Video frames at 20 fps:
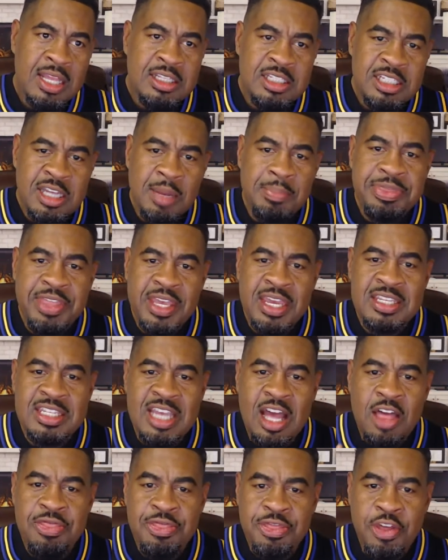Some things
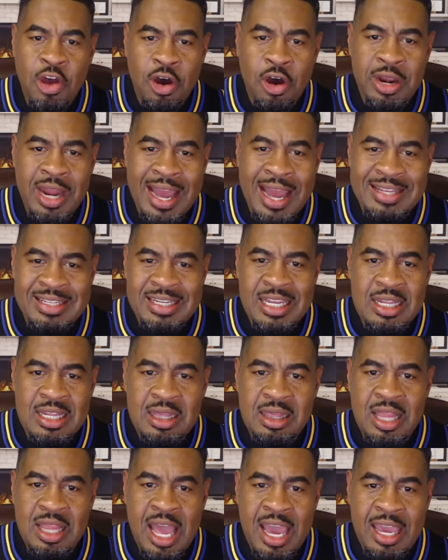I thought I
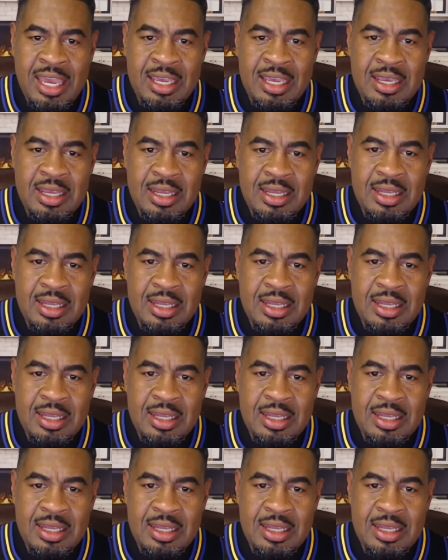didn't like